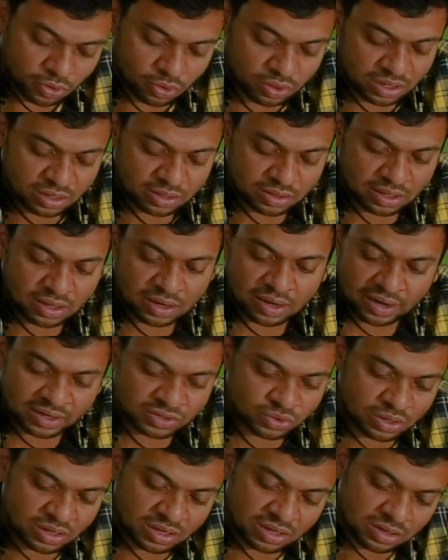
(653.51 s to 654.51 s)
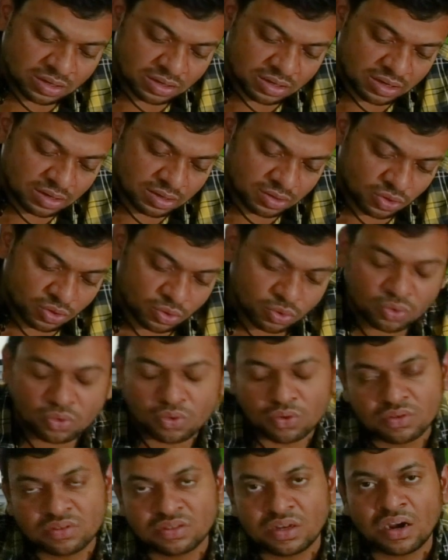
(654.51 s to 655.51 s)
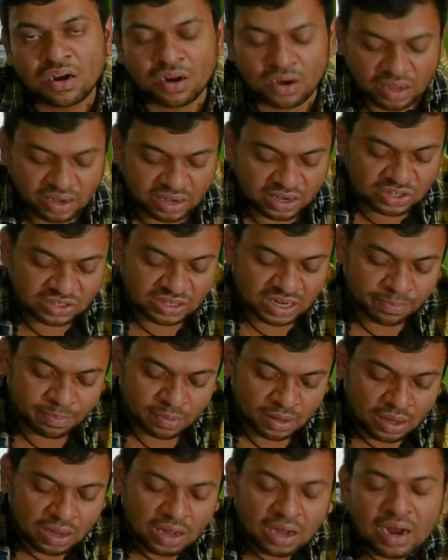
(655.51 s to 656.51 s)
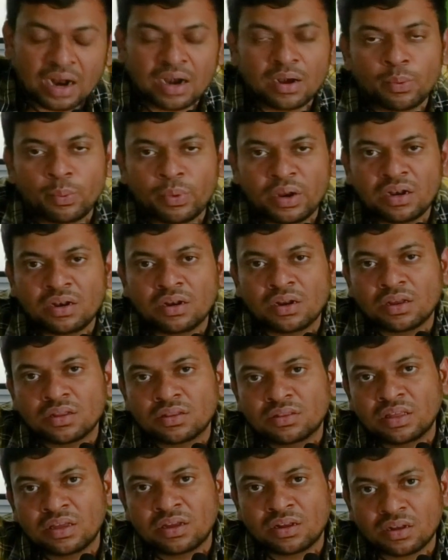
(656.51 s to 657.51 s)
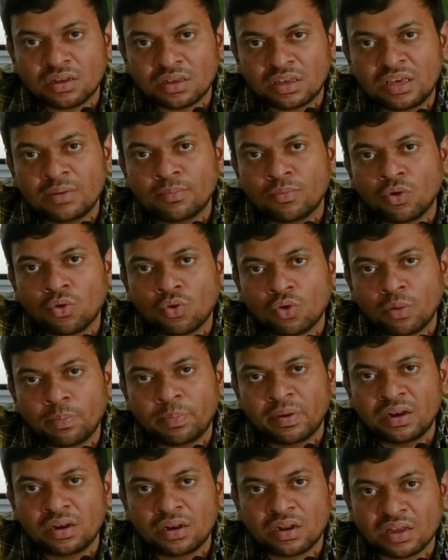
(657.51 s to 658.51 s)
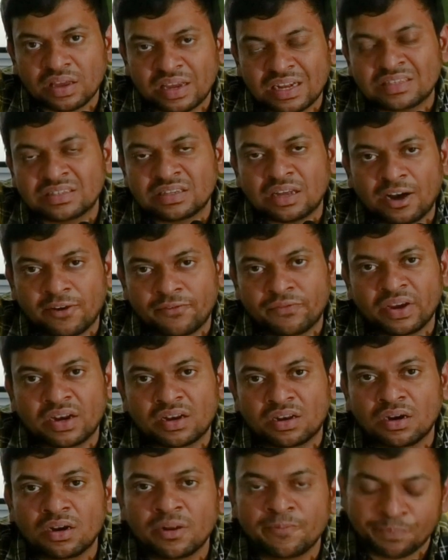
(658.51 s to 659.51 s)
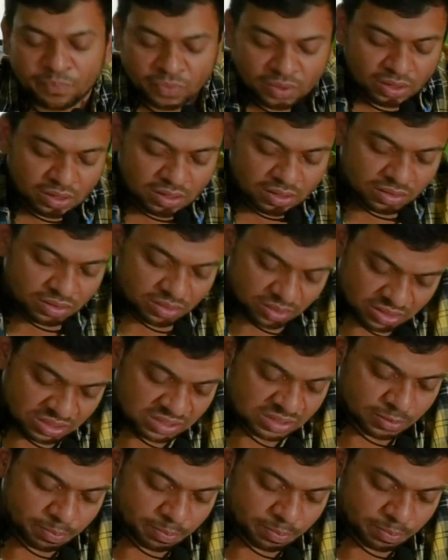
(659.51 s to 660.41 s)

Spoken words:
Okay, they are actually circular in shape, and when the hemoglobin gets affected, this